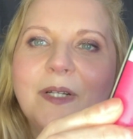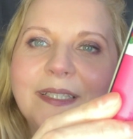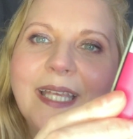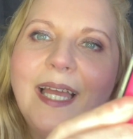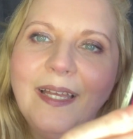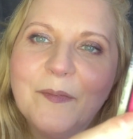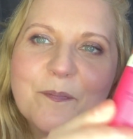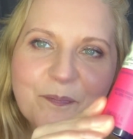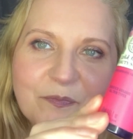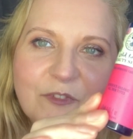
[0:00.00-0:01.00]
but yeah,
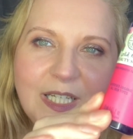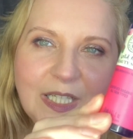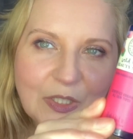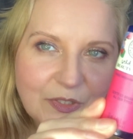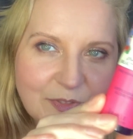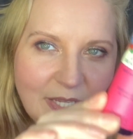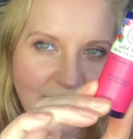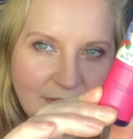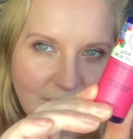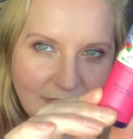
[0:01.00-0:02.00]
really good
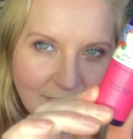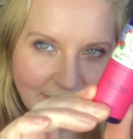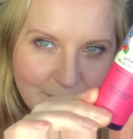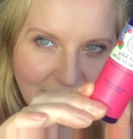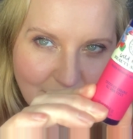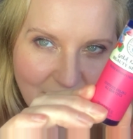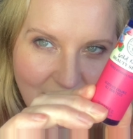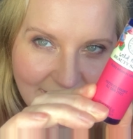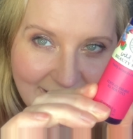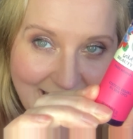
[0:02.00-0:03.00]
and I recommend
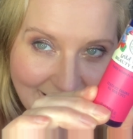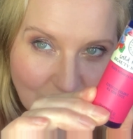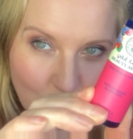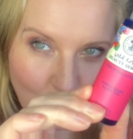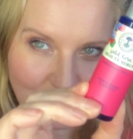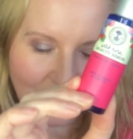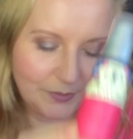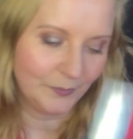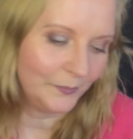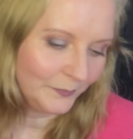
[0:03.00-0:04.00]
buying that also.